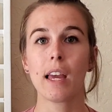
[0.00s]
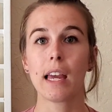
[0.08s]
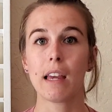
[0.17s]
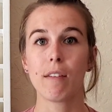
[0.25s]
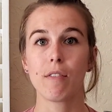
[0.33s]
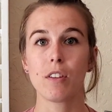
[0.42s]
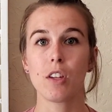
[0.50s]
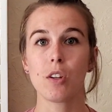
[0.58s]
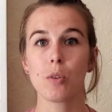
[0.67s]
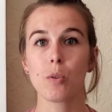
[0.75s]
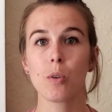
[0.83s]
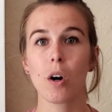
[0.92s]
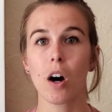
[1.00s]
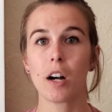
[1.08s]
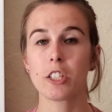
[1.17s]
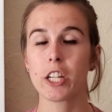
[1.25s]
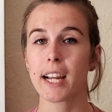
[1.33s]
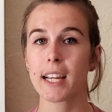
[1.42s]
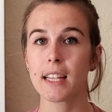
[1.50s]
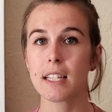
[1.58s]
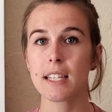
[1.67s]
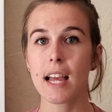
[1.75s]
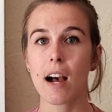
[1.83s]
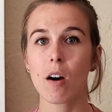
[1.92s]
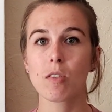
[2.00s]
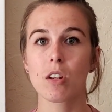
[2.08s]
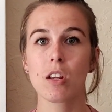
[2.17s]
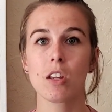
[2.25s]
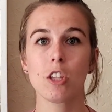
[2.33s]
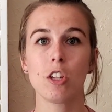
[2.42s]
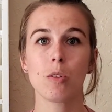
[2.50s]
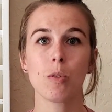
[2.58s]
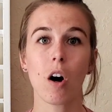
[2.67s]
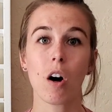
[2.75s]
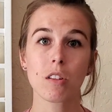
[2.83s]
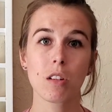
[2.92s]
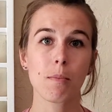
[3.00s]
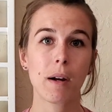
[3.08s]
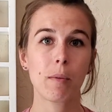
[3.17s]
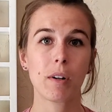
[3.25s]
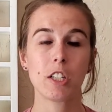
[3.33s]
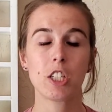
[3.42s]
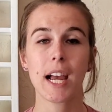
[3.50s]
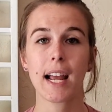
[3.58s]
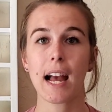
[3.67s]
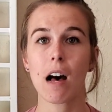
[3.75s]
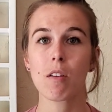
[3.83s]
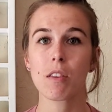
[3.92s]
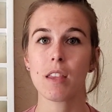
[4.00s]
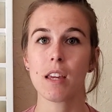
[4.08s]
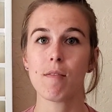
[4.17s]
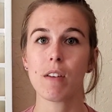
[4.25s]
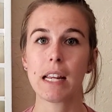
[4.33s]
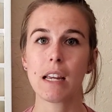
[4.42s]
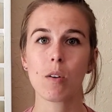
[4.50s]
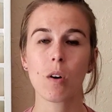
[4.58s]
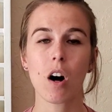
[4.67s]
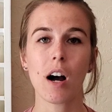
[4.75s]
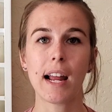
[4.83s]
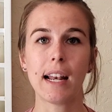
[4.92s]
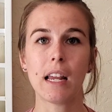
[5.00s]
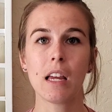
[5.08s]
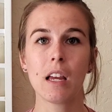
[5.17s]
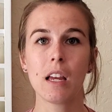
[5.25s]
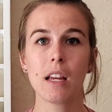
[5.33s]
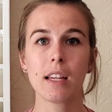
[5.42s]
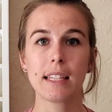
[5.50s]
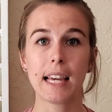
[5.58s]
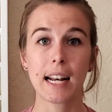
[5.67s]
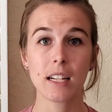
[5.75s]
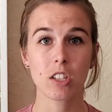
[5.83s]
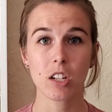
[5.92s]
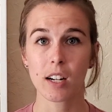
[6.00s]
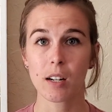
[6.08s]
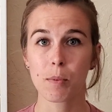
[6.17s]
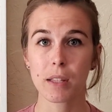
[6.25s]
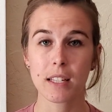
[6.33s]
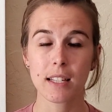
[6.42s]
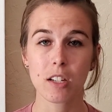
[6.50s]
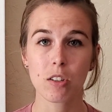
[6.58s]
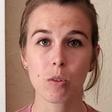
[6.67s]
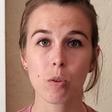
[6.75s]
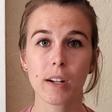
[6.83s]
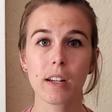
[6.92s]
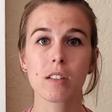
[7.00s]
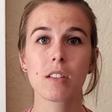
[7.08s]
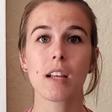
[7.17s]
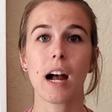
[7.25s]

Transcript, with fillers: if you are checking this out, you also might wanna check out the video on getting started with essential oils.